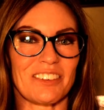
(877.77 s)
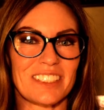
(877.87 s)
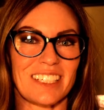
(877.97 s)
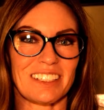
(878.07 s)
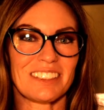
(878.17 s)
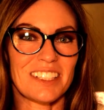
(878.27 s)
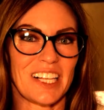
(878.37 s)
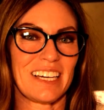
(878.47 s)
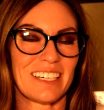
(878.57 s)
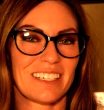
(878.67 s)
What does that look
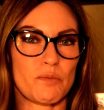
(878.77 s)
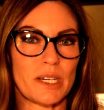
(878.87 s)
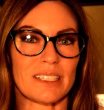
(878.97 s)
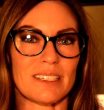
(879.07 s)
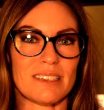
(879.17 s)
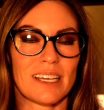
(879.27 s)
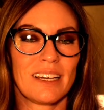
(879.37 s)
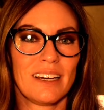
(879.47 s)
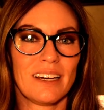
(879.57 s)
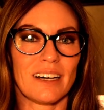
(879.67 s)
like? Because
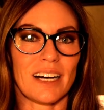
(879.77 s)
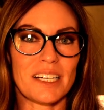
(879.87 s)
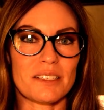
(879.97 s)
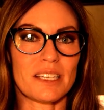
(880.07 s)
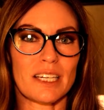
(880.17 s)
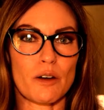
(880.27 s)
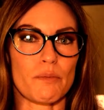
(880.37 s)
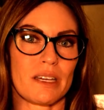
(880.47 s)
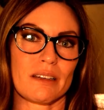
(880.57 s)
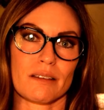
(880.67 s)
I just get
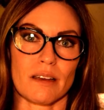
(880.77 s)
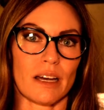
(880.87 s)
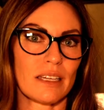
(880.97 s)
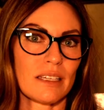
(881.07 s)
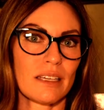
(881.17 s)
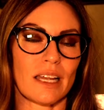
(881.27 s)
up being excited.